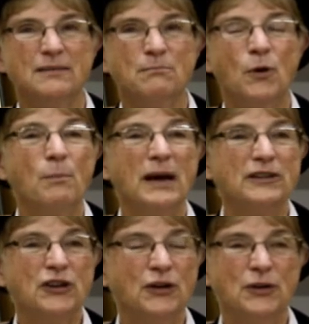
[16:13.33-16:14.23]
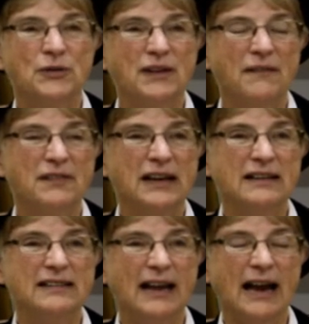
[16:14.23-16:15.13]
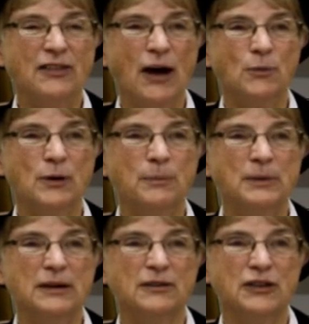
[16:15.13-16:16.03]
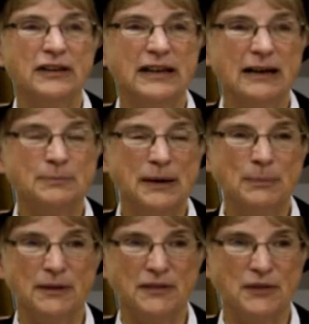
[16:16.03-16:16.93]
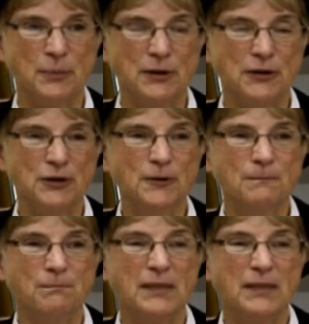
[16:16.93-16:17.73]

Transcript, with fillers: mementos of things that I thought would appeal to the young people of Superior.